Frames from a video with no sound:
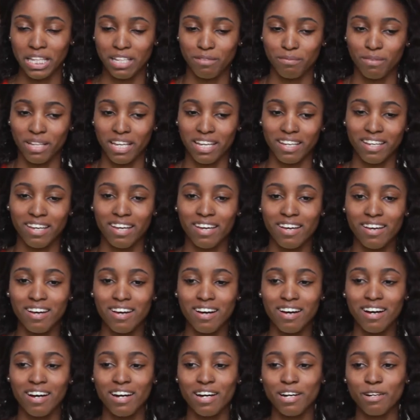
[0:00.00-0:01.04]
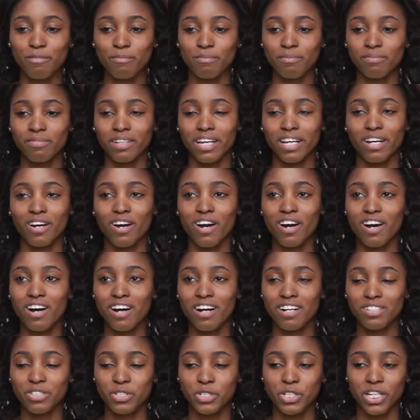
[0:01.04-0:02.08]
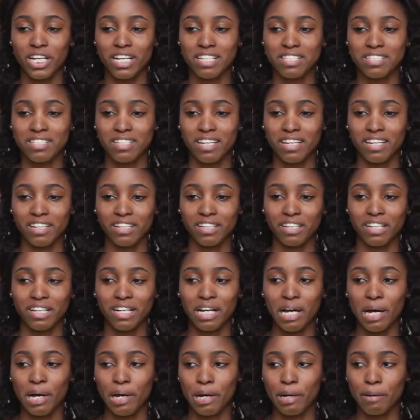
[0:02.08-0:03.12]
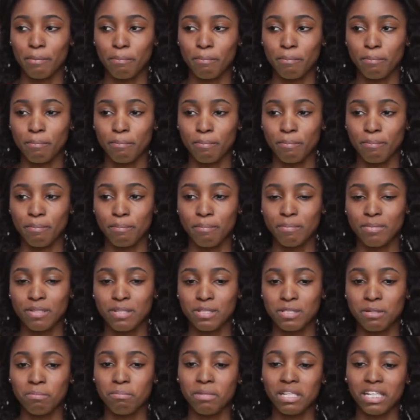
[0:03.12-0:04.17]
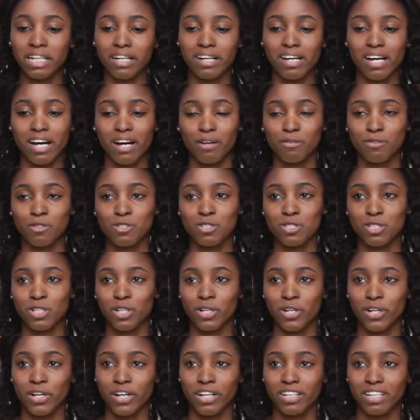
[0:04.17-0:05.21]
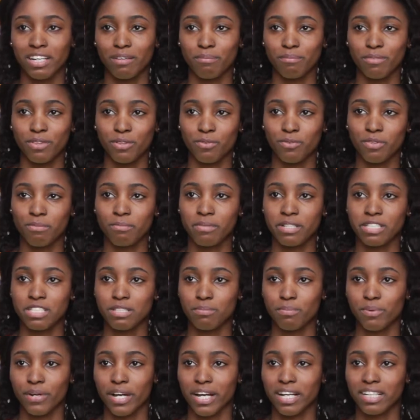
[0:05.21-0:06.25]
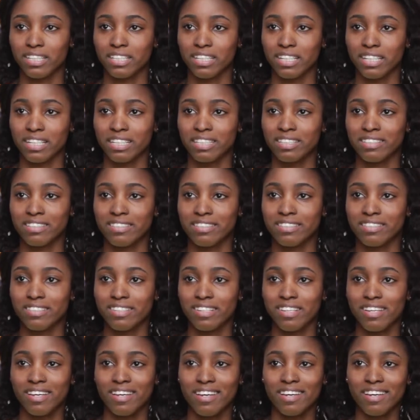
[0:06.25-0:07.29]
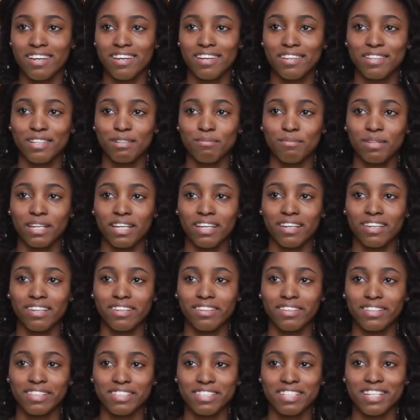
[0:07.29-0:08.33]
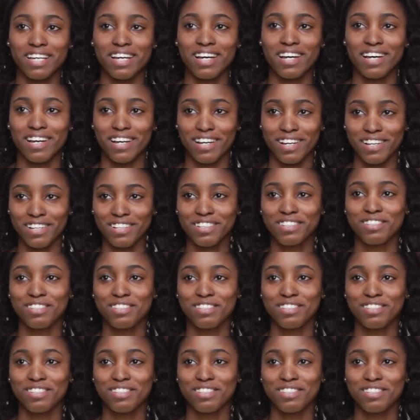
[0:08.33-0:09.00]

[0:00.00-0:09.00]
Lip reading: I'm like, I called, you guys said I can come to meet a counselor, and I'm 3 months pregnant. And I'm like, and yeah.